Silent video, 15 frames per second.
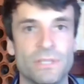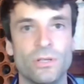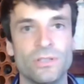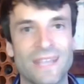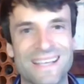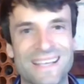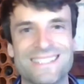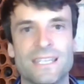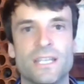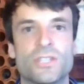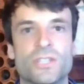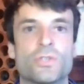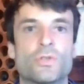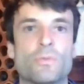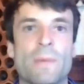don't extend
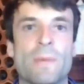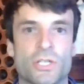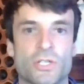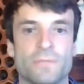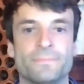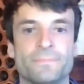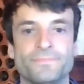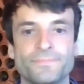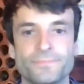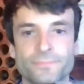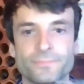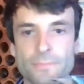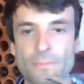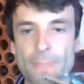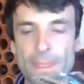it too much.
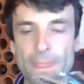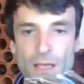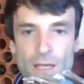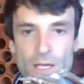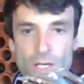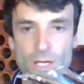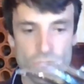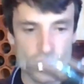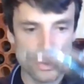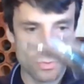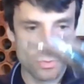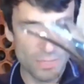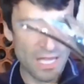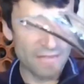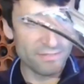
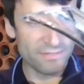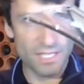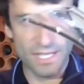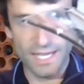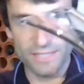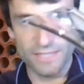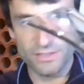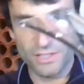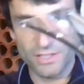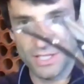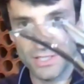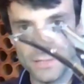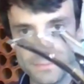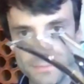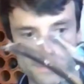So we have the decanter
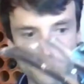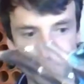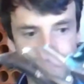here,